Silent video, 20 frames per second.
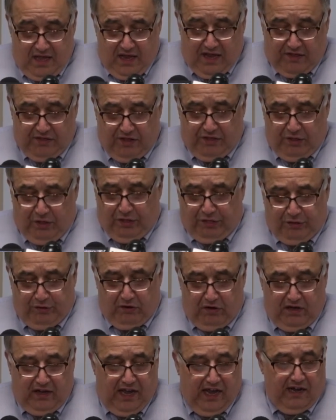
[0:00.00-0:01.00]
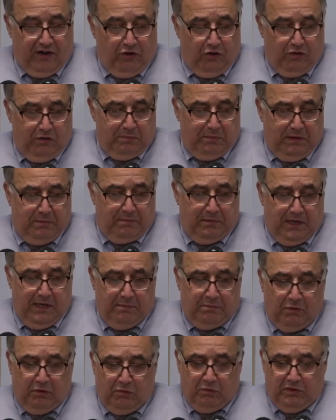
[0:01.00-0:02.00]
And then the third category would be
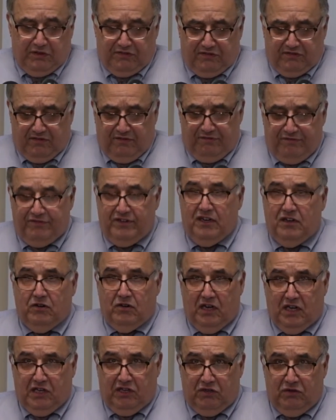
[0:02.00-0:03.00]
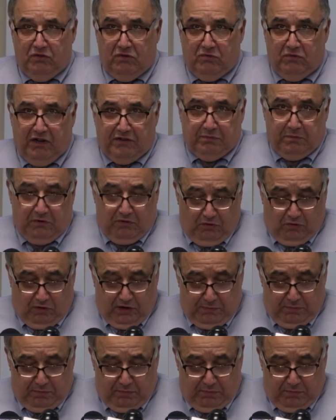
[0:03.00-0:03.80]
people with severe acute respiratory